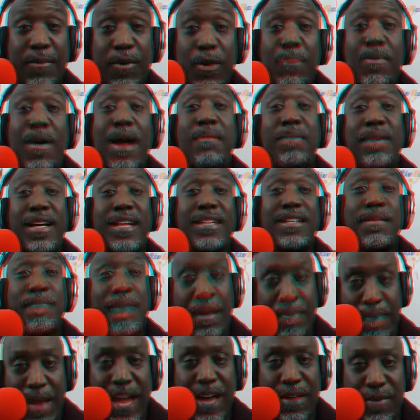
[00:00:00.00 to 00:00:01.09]
Well, probably because I'm not
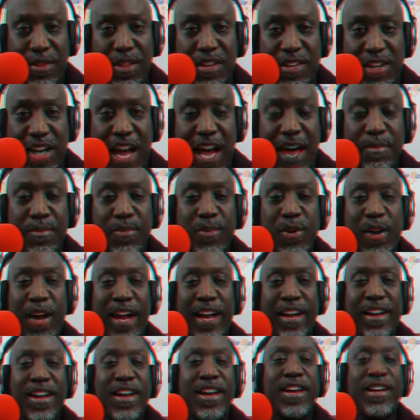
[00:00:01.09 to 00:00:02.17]
paying for the job, right?